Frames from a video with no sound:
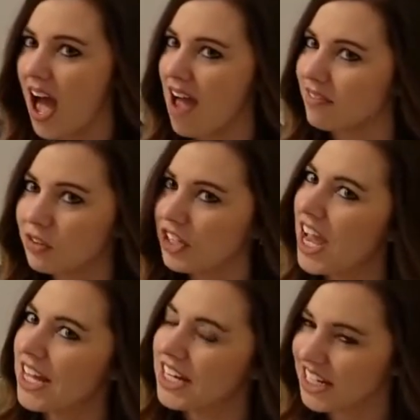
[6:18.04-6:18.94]
I haven't really
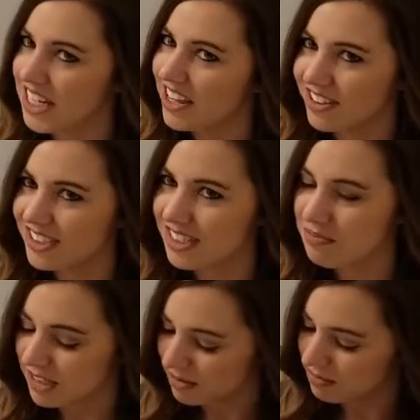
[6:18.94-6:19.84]
had any other
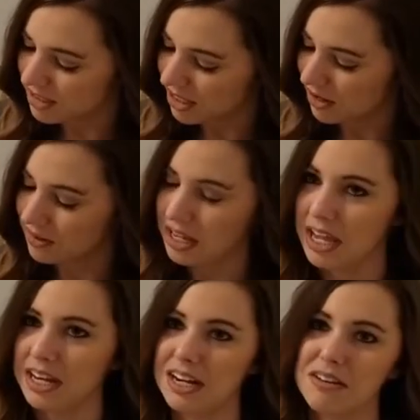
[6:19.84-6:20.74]
symptoms, so
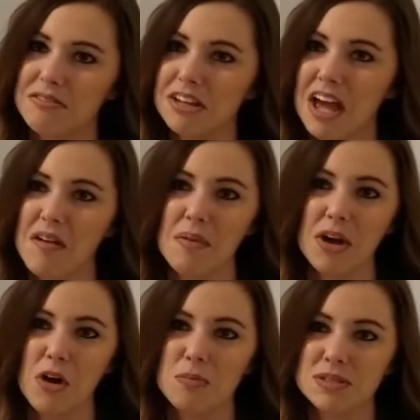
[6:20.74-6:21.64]
again, I don't really have my
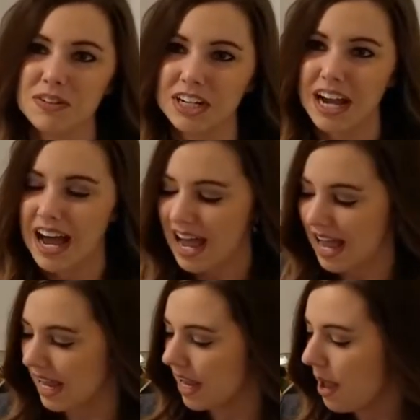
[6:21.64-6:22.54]
hopes very
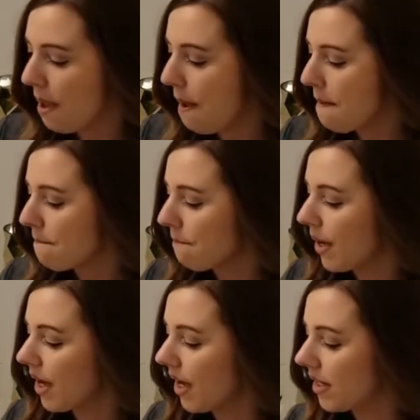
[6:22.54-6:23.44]
high,
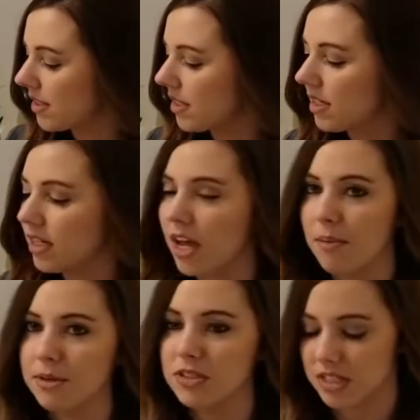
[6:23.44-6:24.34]
but I'm
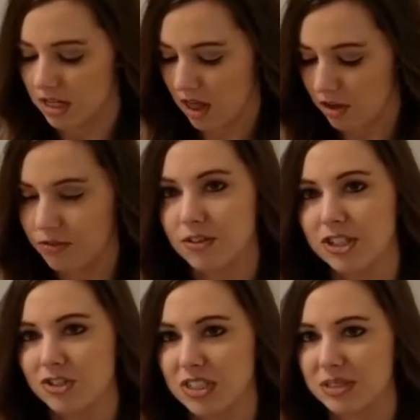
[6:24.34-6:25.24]
using another
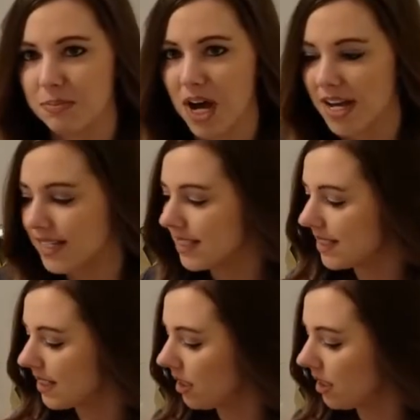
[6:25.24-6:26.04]
first response.